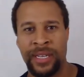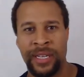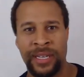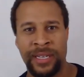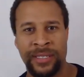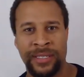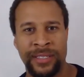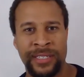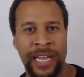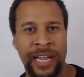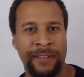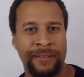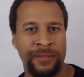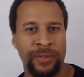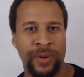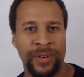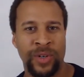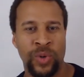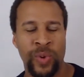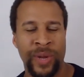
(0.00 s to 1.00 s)
It's time for a
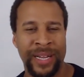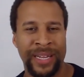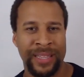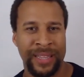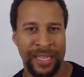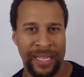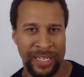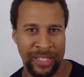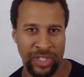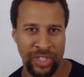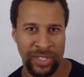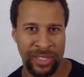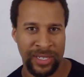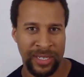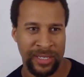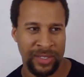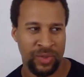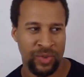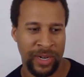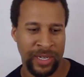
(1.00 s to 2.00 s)
quick lunch.
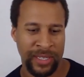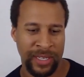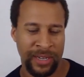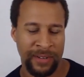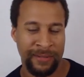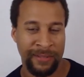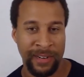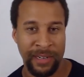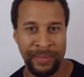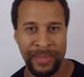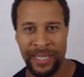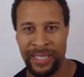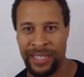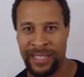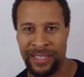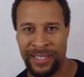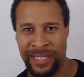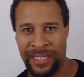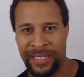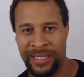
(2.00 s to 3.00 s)
It's right there in front of me. It's
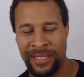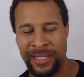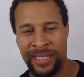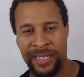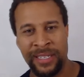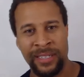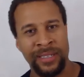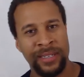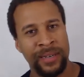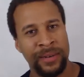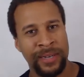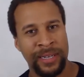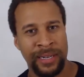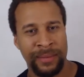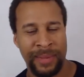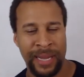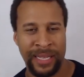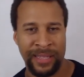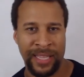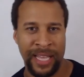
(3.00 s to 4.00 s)
easy. gonna
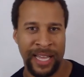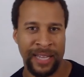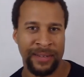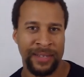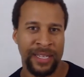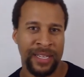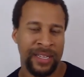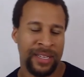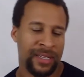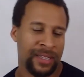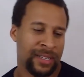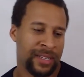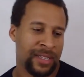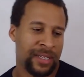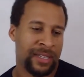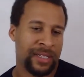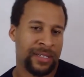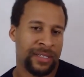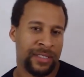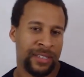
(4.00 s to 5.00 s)
bite that.
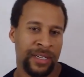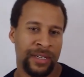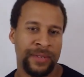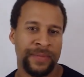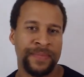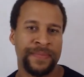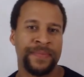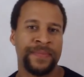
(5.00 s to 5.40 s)
So